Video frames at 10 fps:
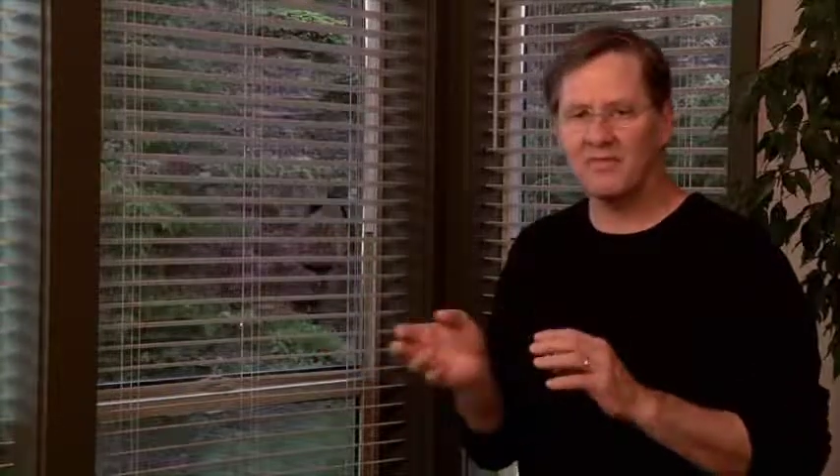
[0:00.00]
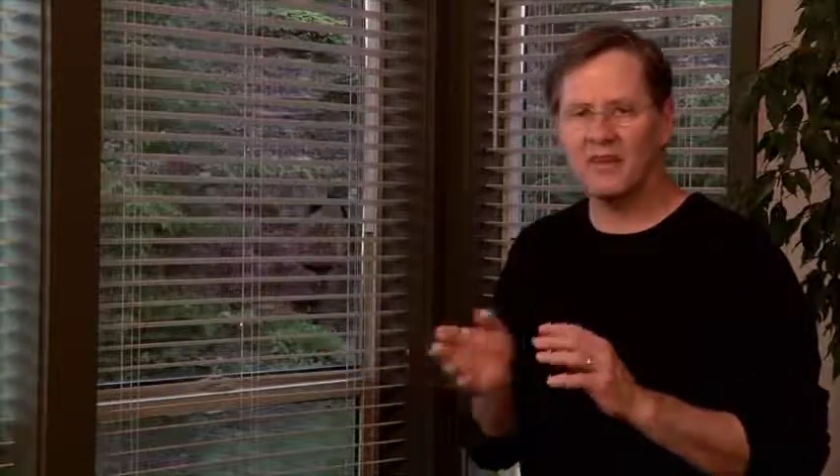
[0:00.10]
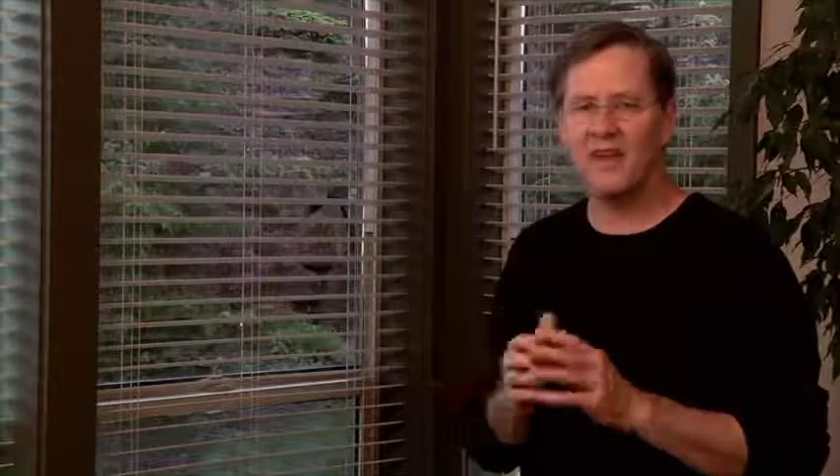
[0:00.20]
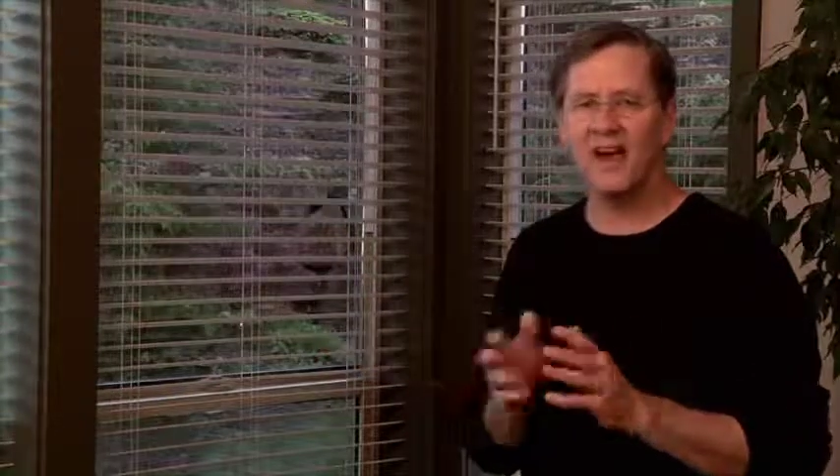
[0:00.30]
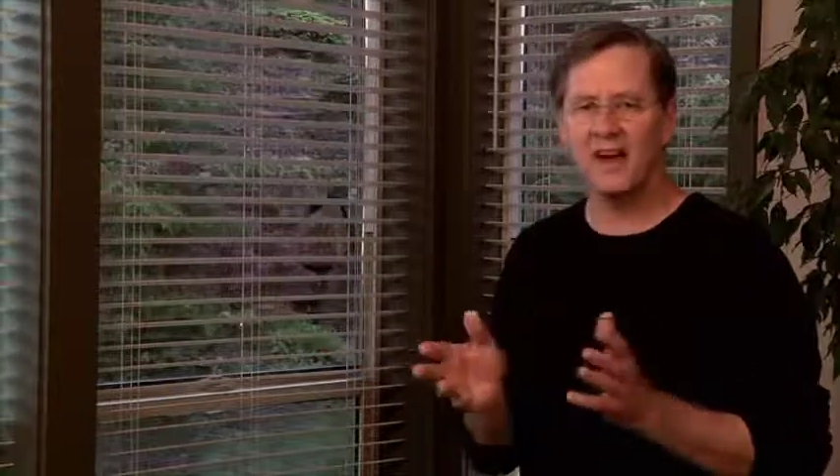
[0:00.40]

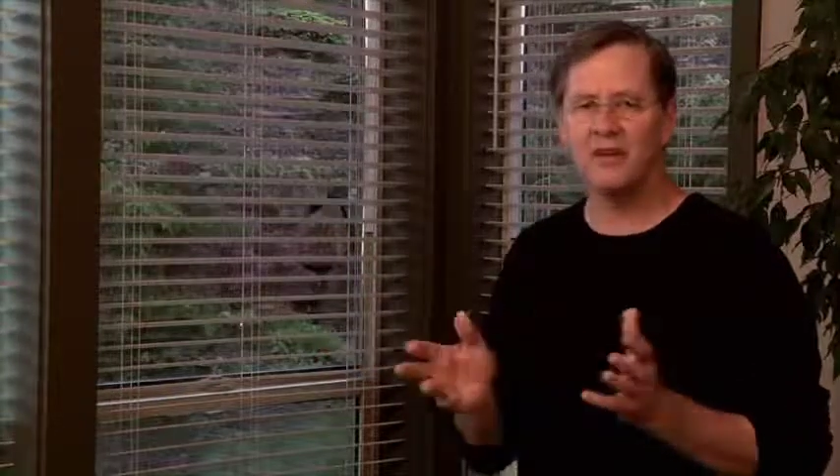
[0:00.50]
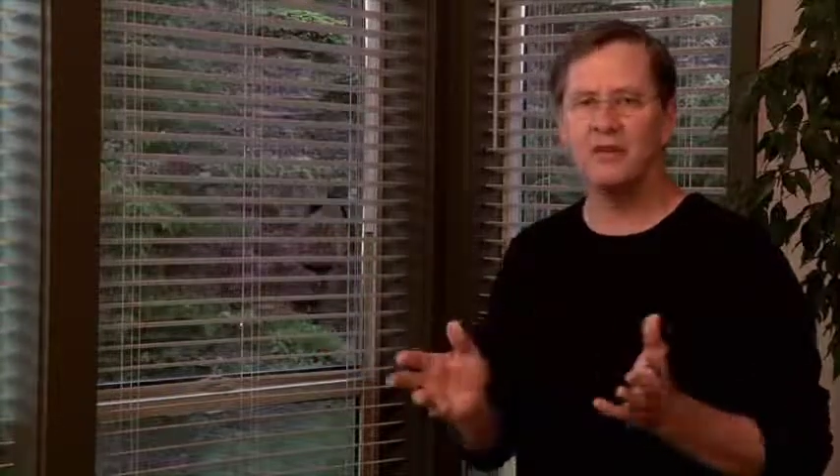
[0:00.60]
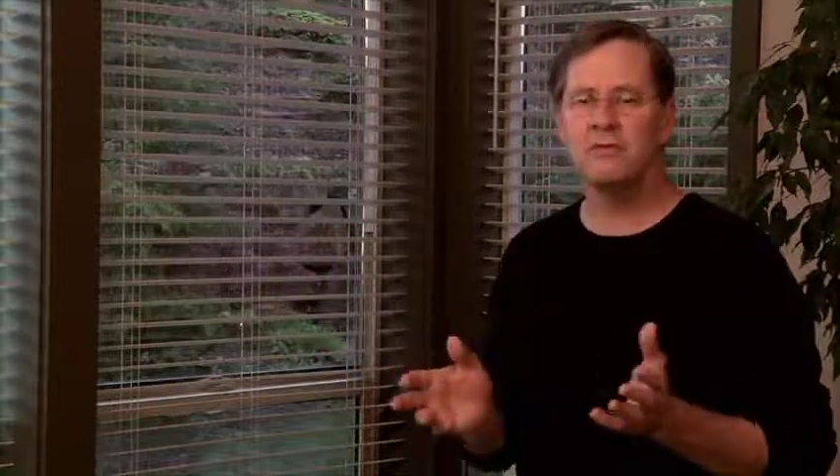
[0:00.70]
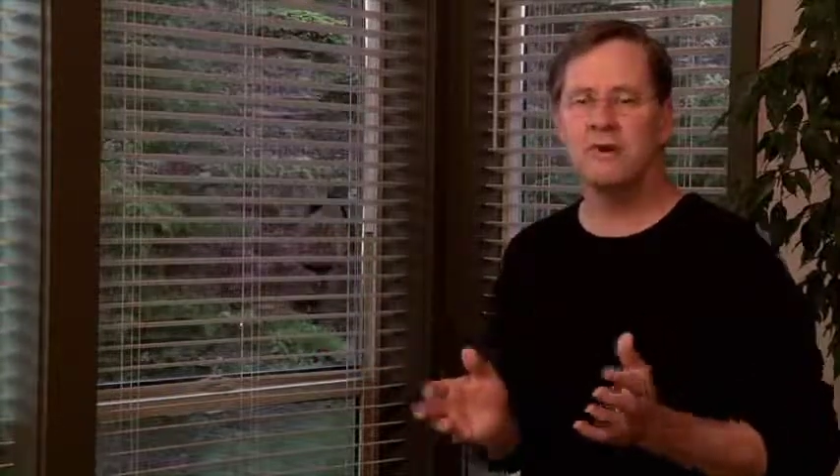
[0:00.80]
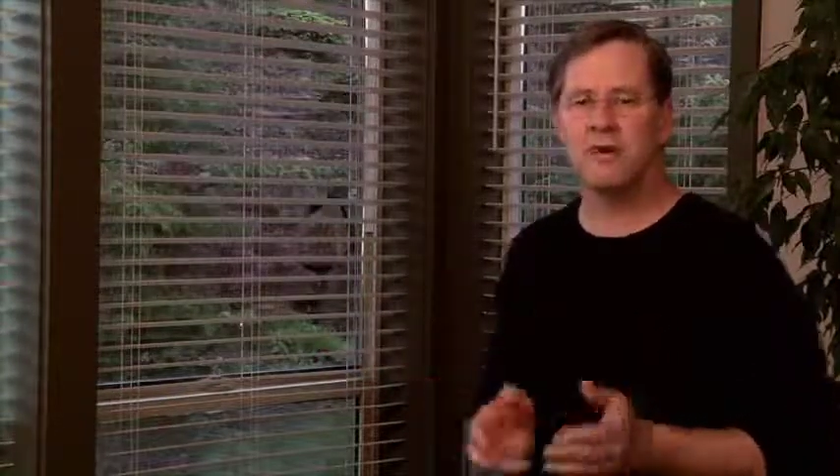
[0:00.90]
Now, how do
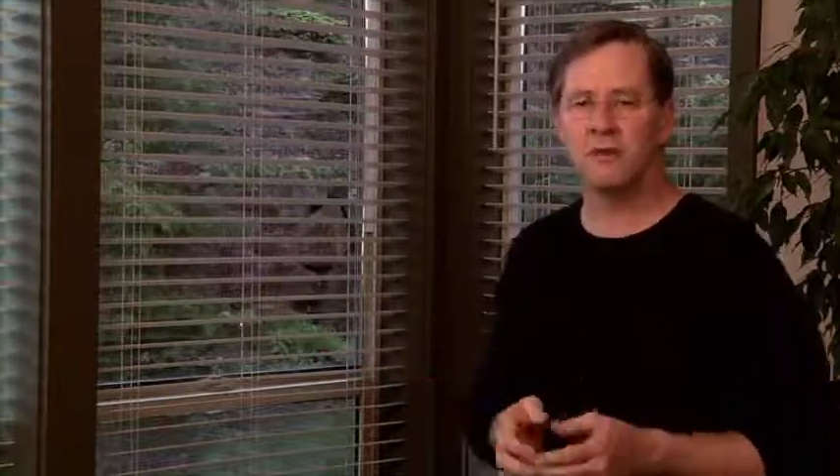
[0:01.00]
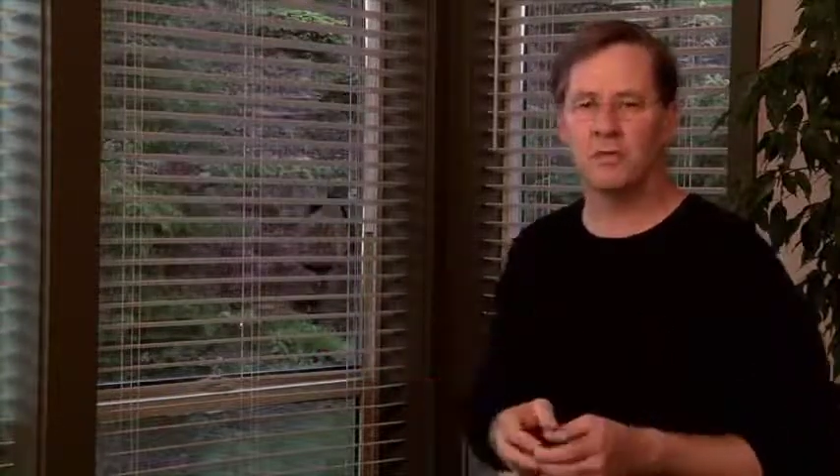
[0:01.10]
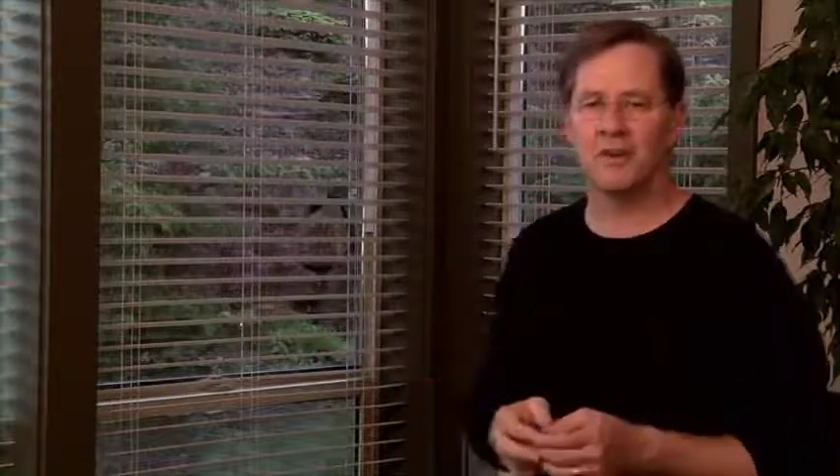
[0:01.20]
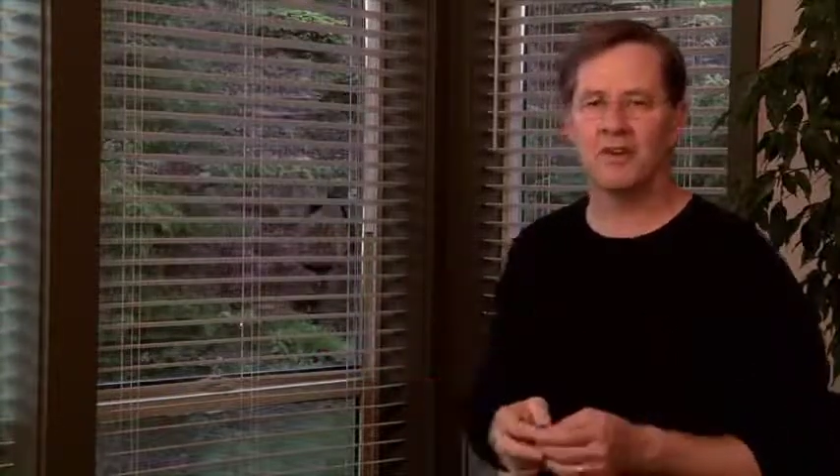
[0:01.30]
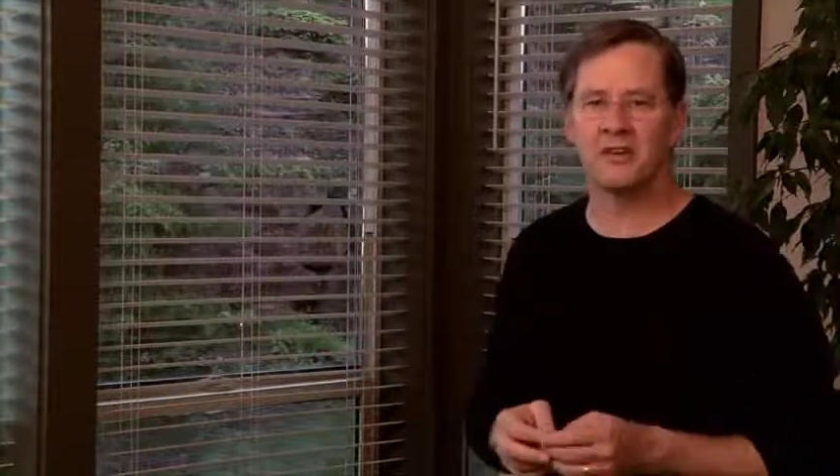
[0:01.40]
you know
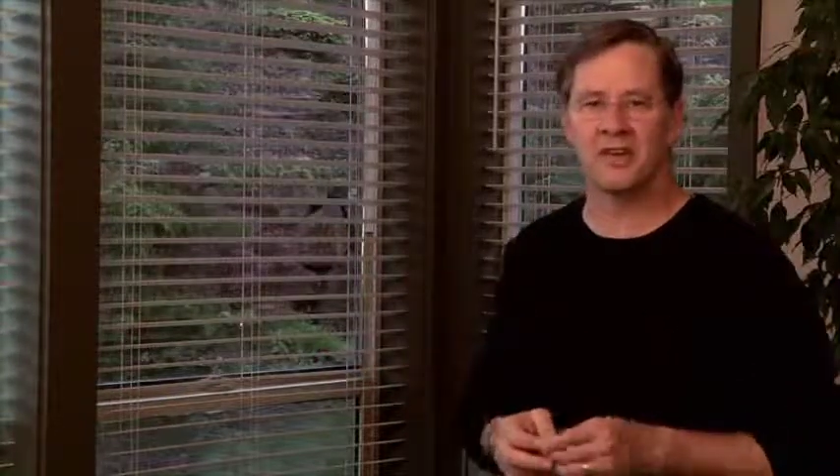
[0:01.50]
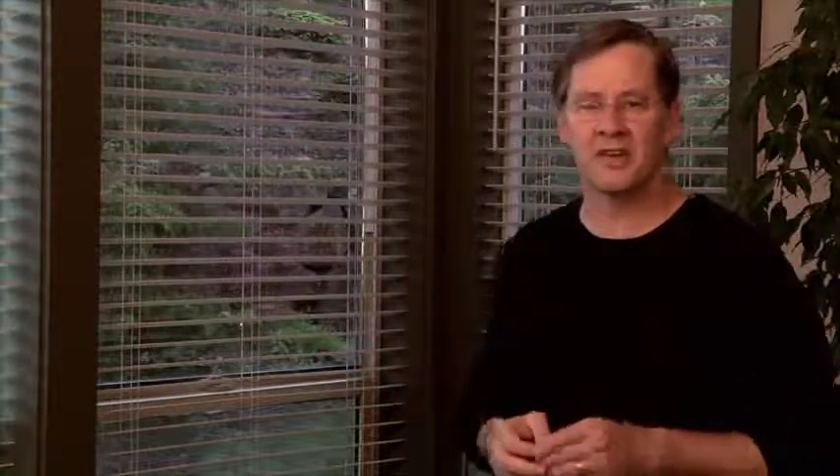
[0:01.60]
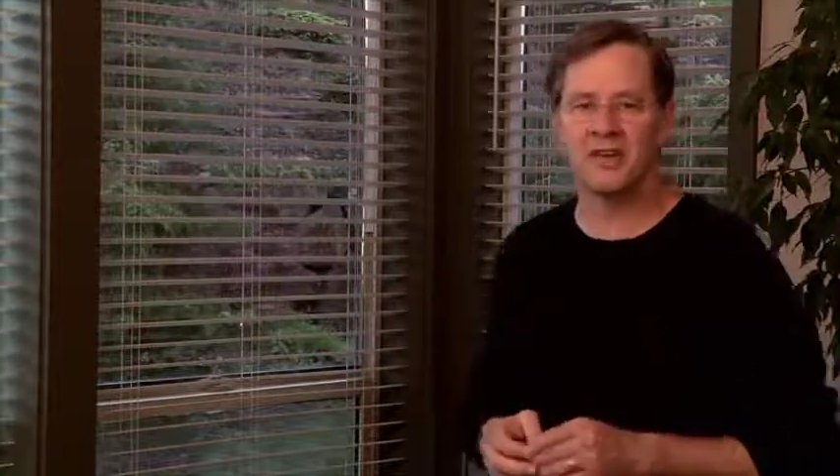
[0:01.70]
whether a